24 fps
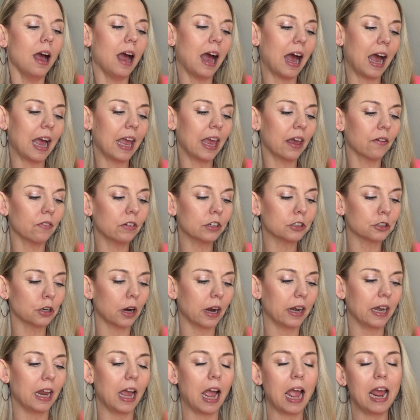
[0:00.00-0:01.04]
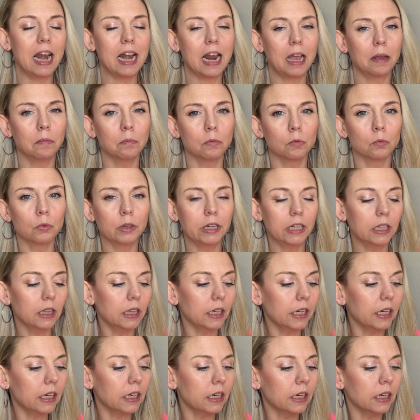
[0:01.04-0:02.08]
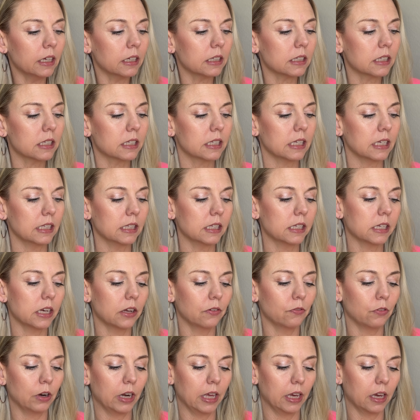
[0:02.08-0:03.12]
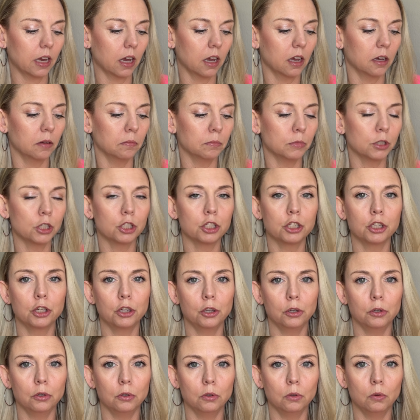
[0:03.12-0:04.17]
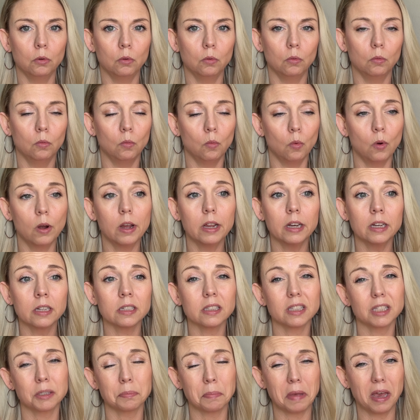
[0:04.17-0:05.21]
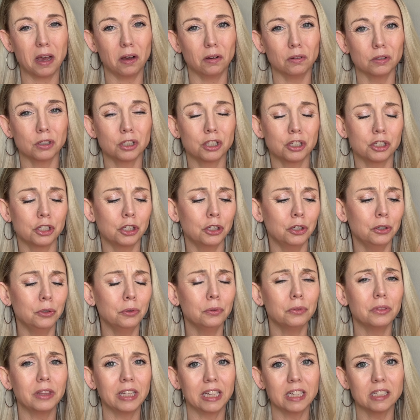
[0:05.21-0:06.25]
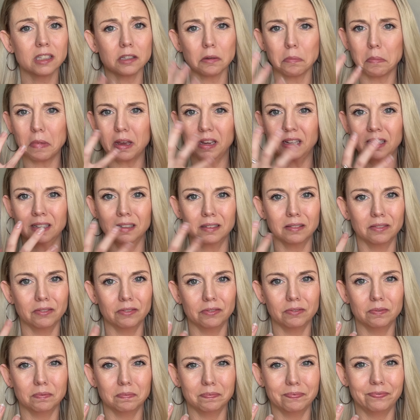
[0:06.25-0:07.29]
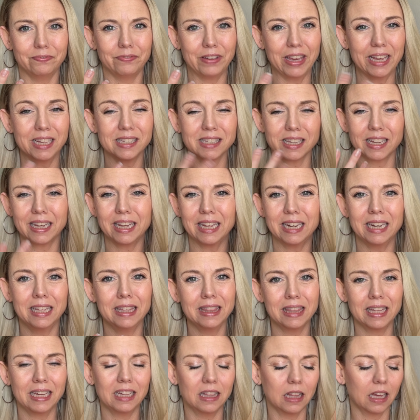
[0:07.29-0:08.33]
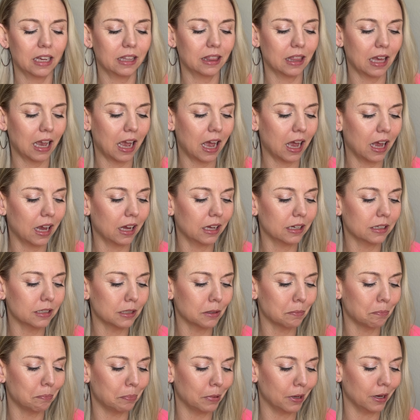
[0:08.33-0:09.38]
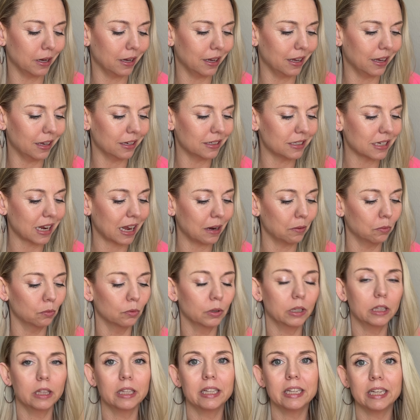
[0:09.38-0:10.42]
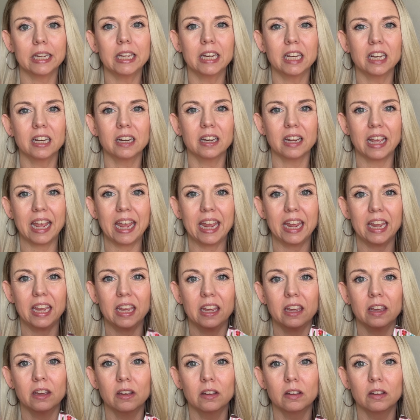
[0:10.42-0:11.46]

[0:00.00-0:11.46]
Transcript: haven't tried it, and I'm really sensitive when it comes to, one, smells, two, things on my face, like anything like that, but I really needed a